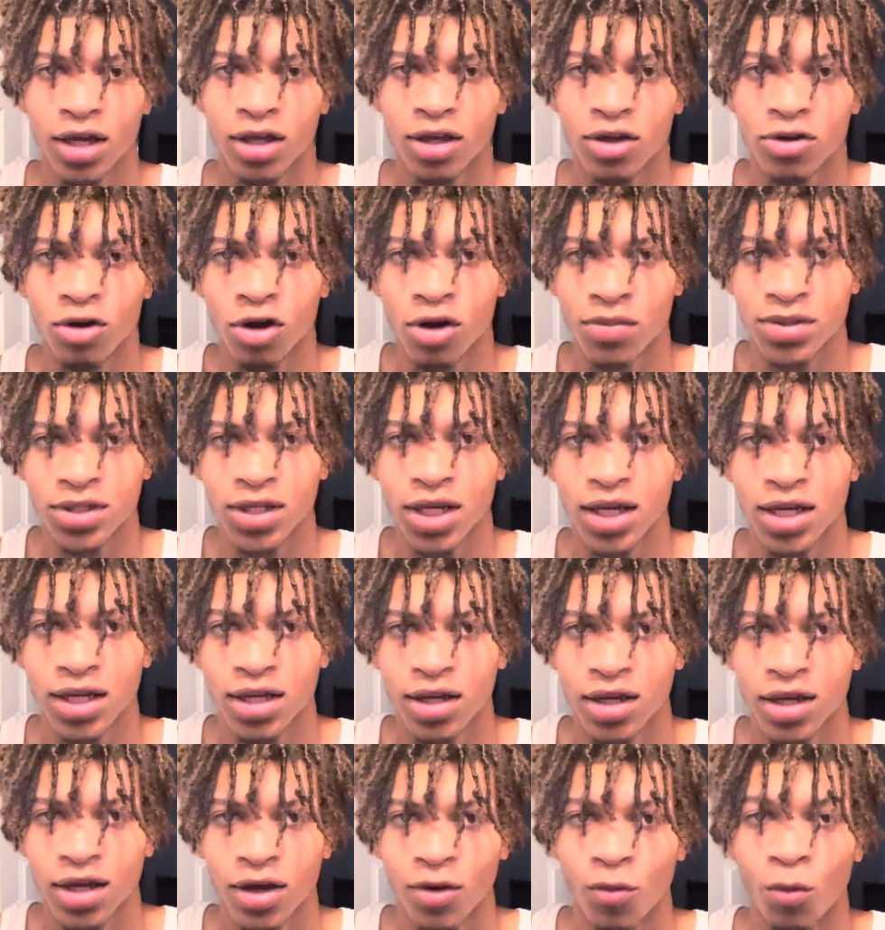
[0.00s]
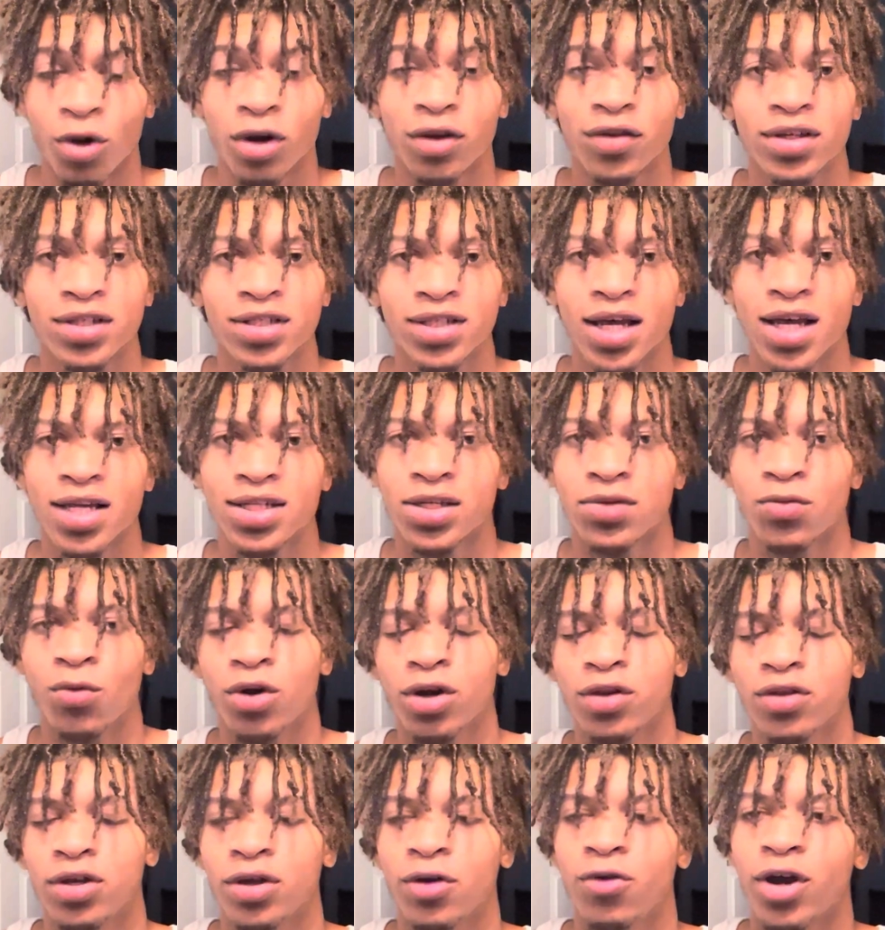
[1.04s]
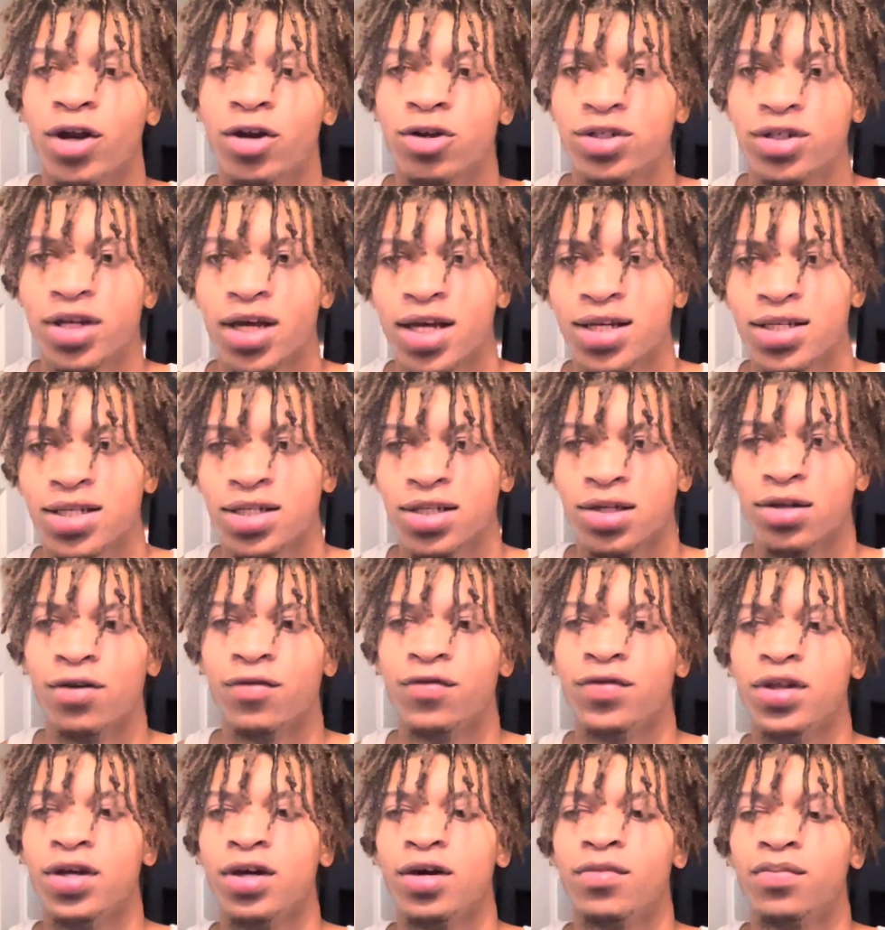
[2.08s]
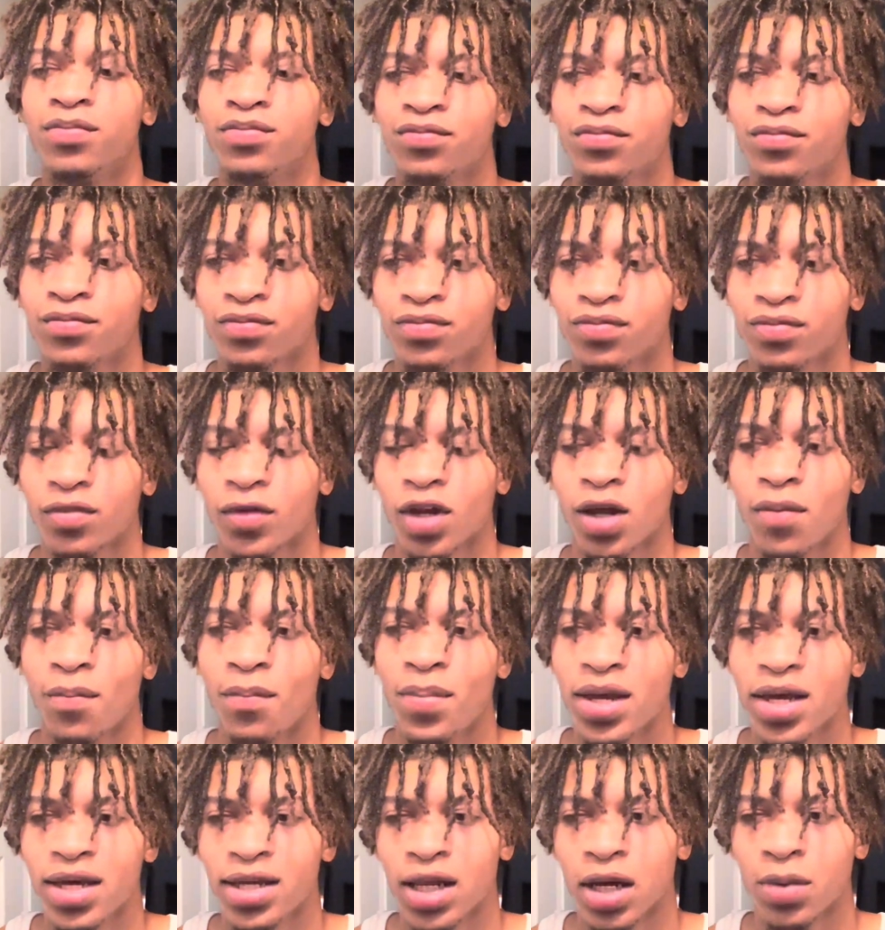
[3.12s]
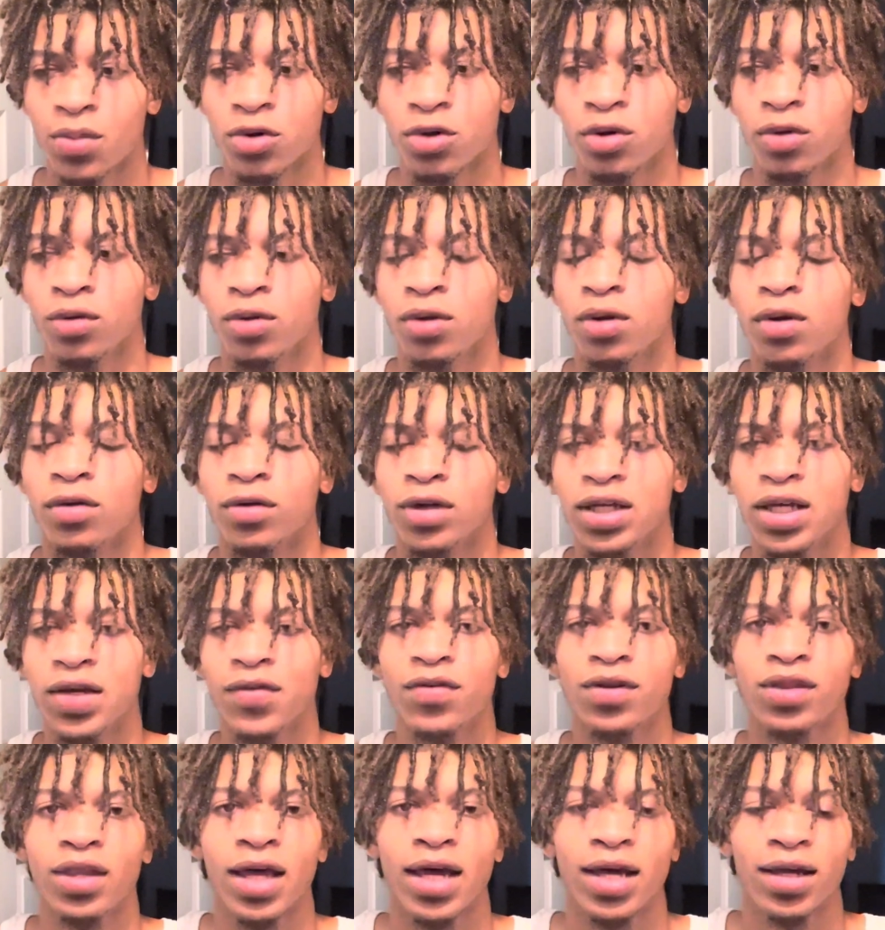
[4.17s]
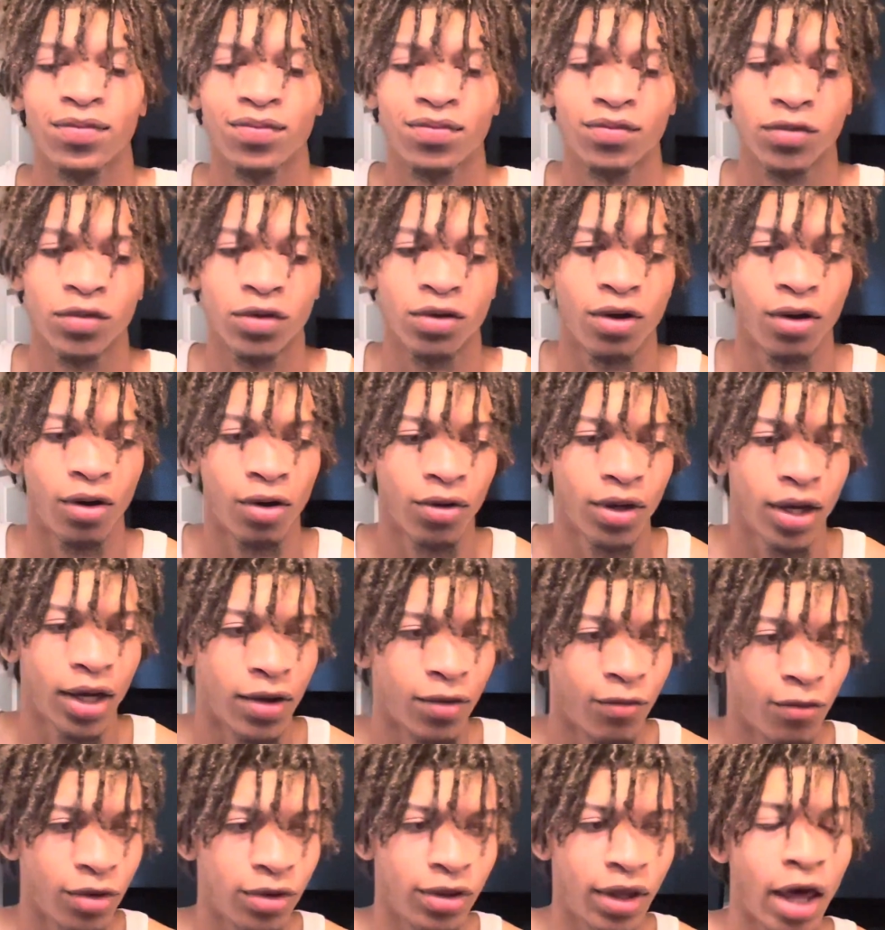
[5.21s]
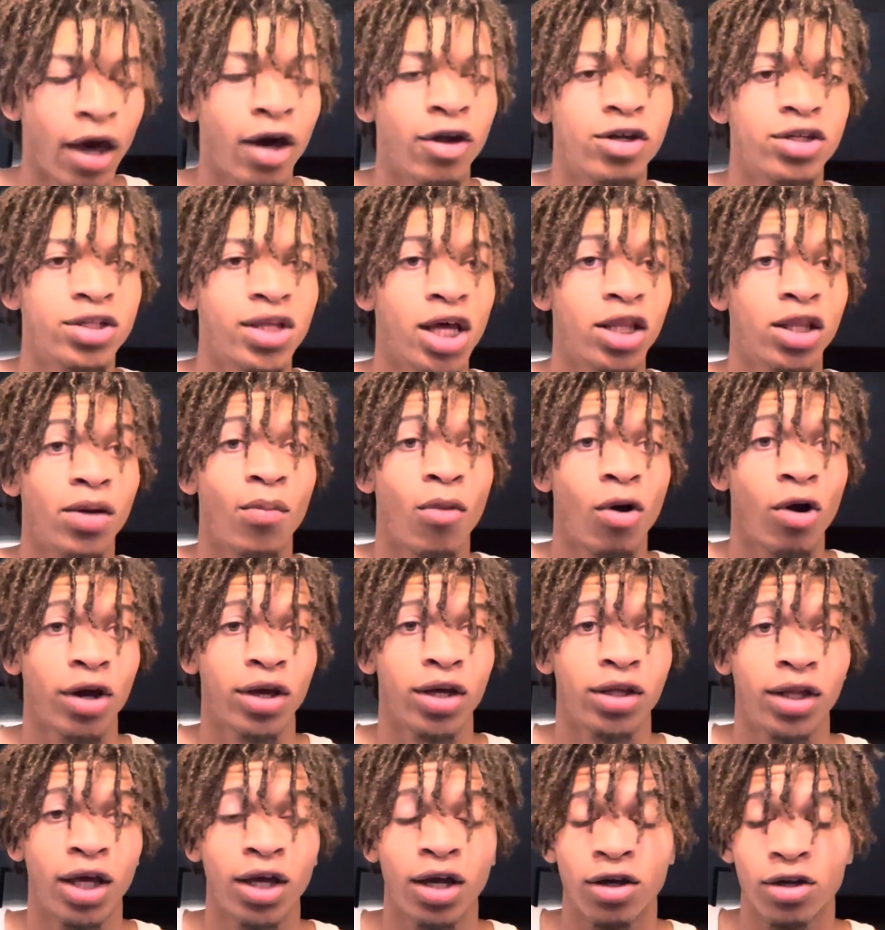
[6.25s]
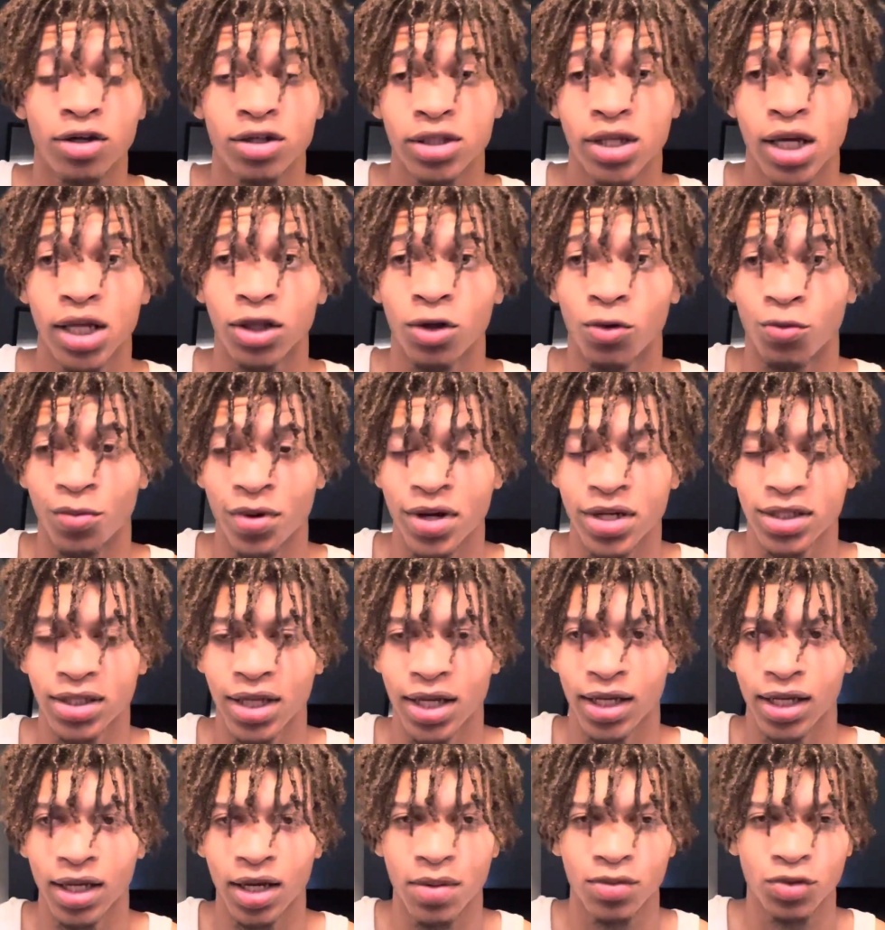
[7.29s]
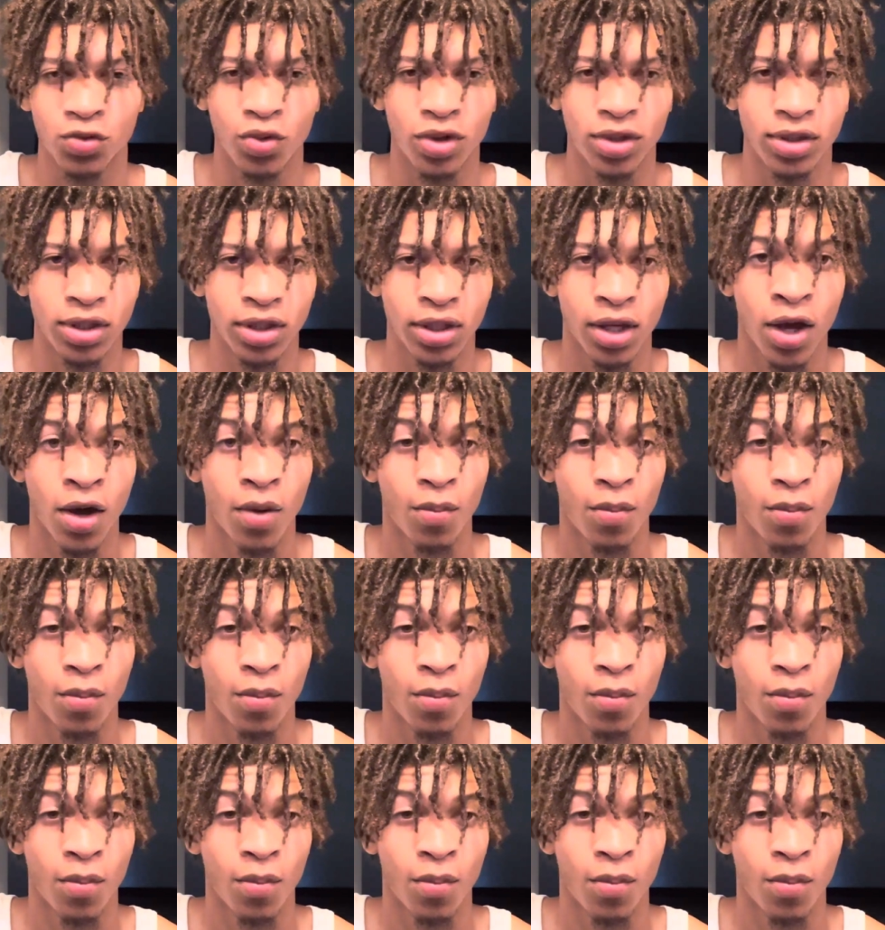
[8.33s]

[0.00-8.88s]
You know what I'm saying? What are the chances? What are the greater chances of them being able, given that, okay, they understand the market, they understand the risk that it comes with it.